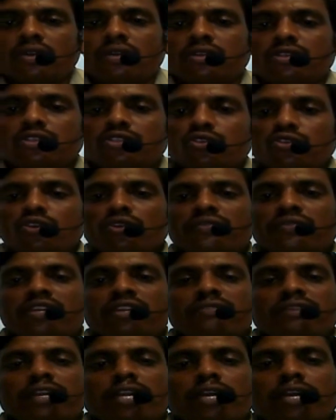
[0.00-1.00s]
you know very
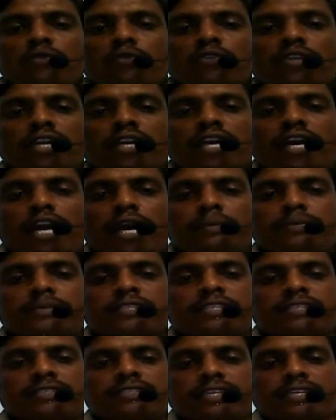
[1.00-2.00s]
well about a
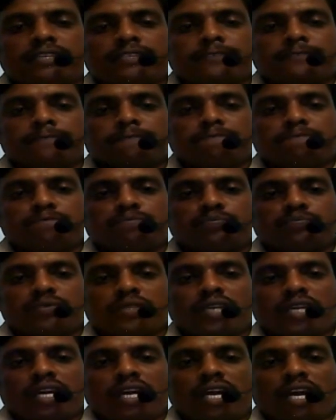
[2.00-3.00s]
habitat, right?
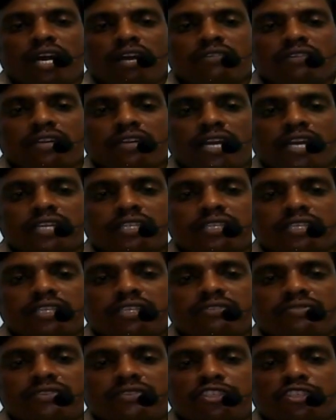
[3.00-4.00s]
I will write the
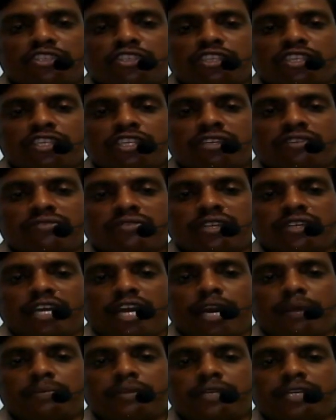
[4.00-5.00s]
definition here for
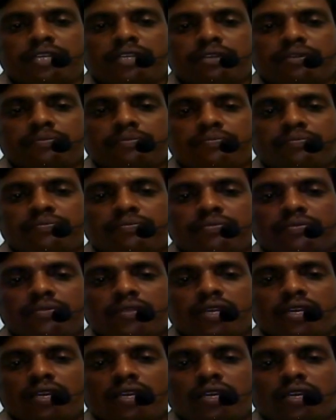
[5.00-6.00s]
habitat.
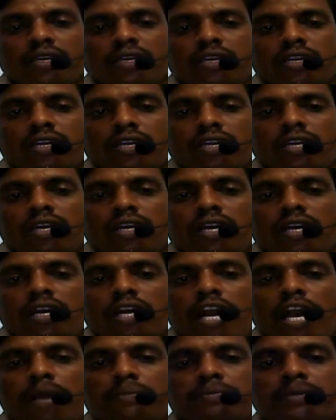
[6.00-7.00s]
A
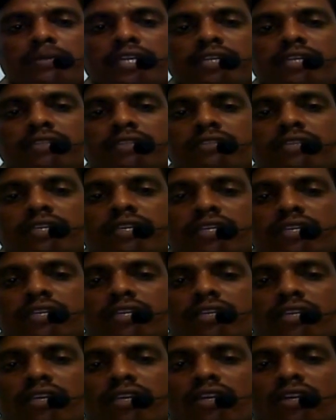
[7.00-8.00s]
habitat is a
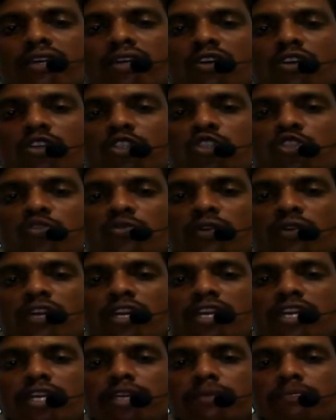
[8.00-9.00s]

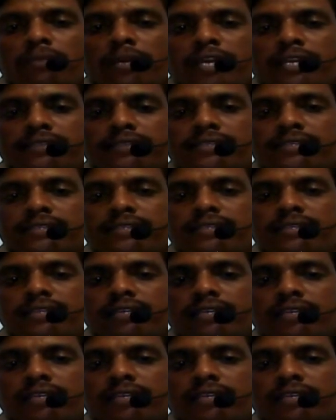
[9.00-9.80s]
dwelling place.